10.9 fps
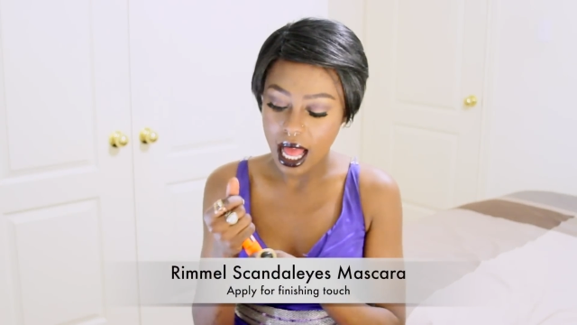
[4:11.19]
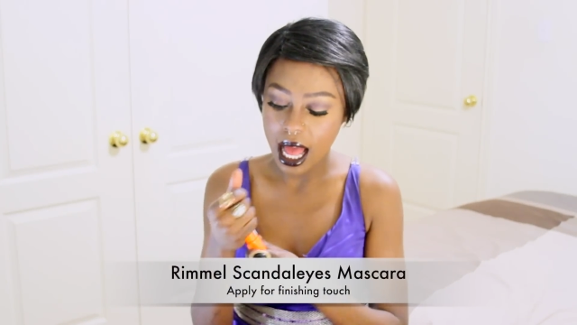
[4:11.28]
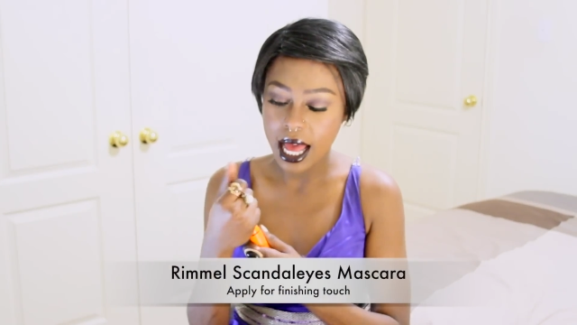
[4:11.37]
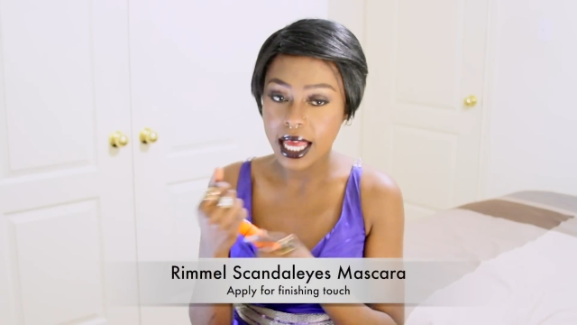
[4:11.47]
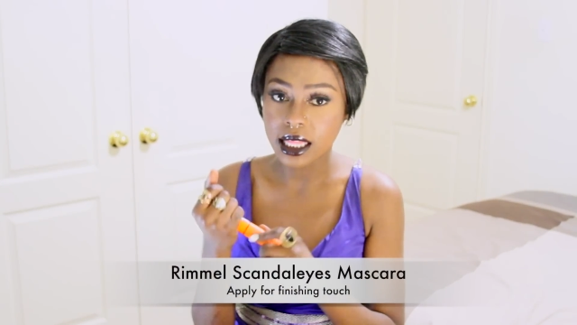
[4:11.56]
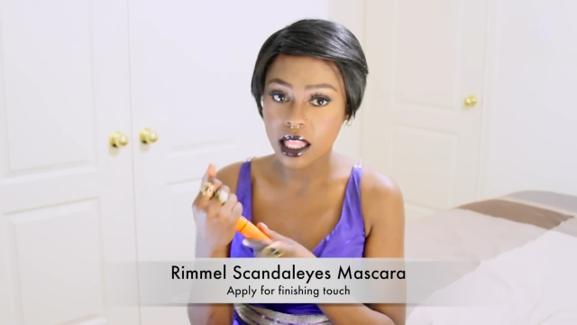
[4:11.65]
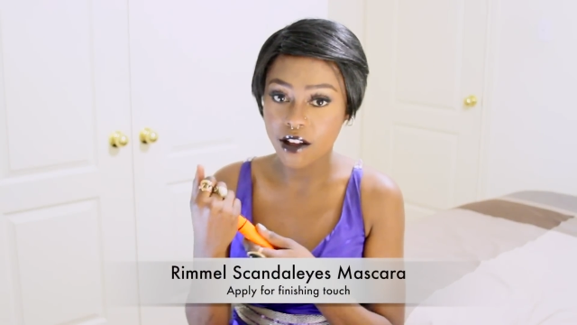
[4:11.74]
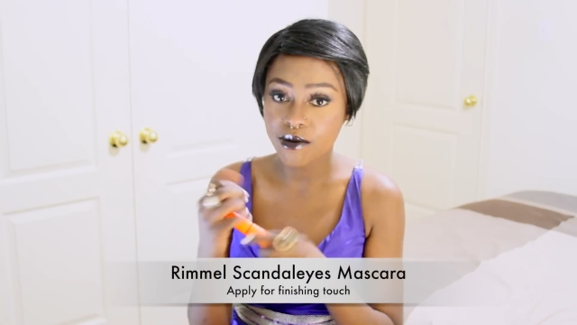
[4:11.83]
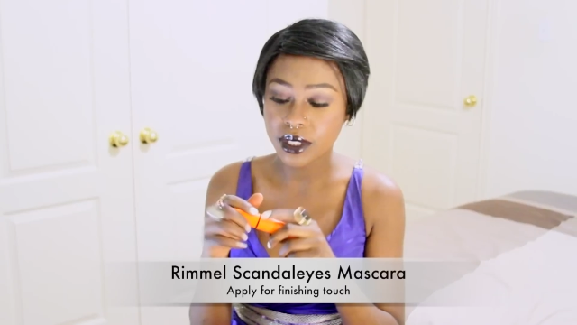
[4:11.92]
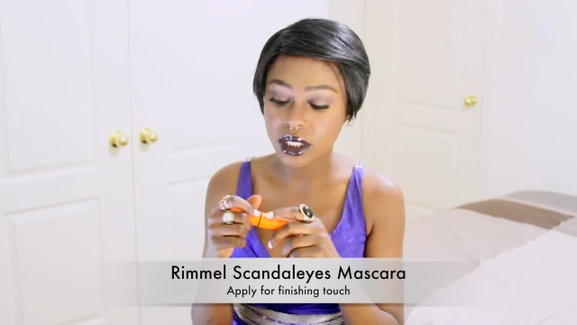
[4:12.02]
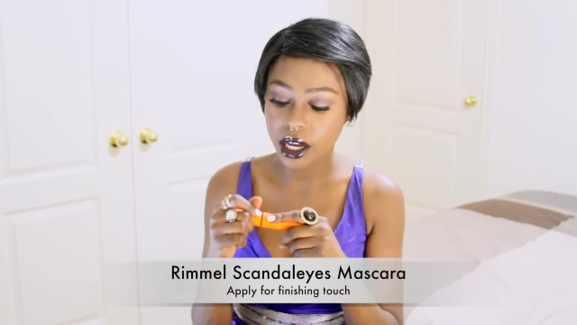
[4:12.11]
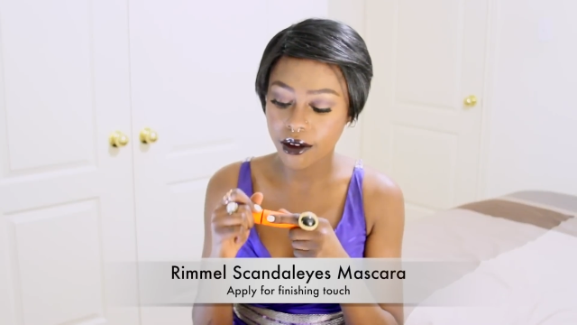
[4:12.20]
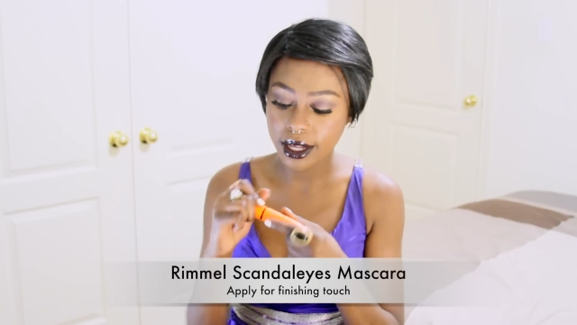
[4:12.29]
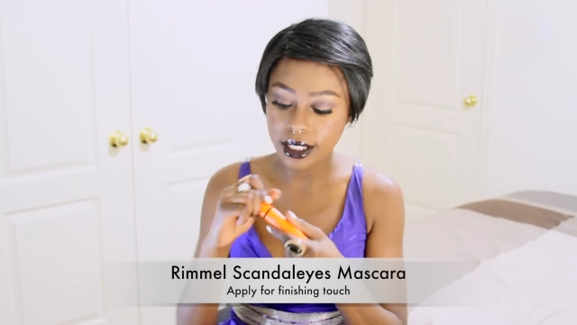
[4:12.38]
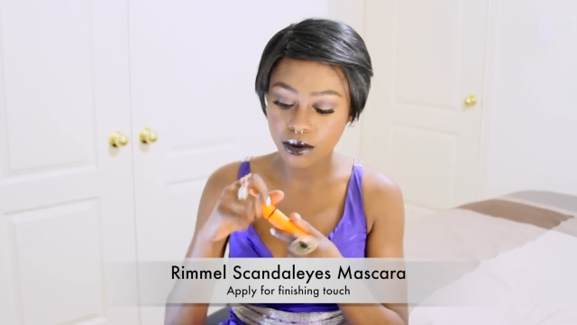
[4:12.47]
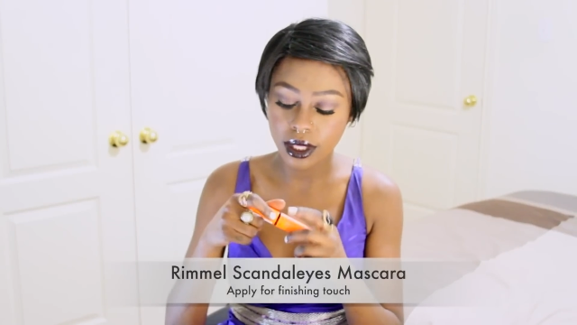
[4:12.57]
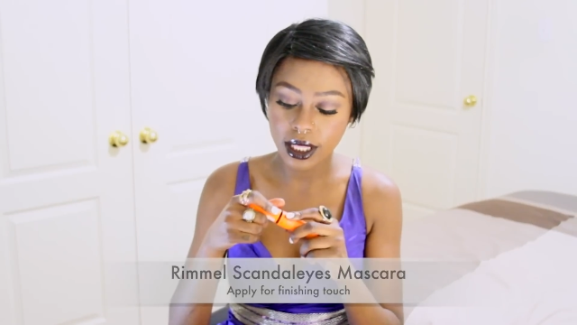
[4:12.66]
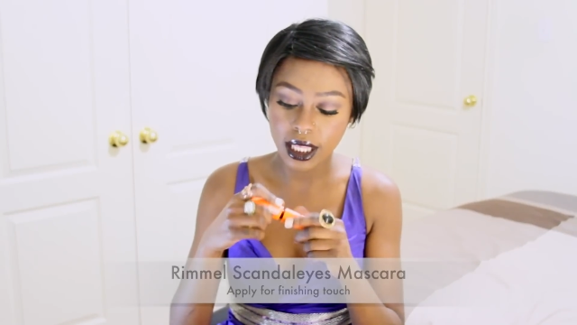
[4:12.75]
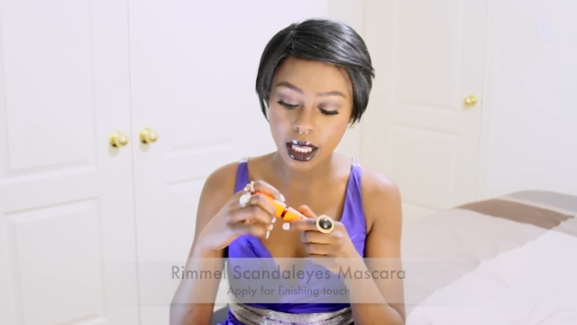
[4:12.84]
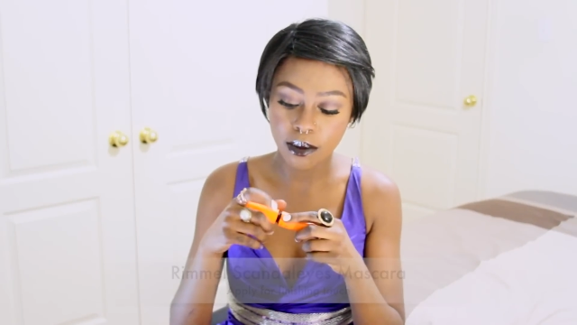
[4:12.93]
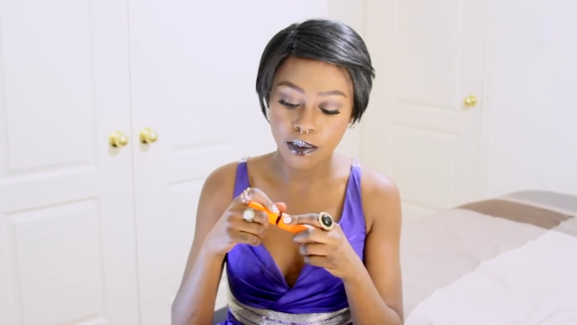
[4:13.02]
I love mascaras with the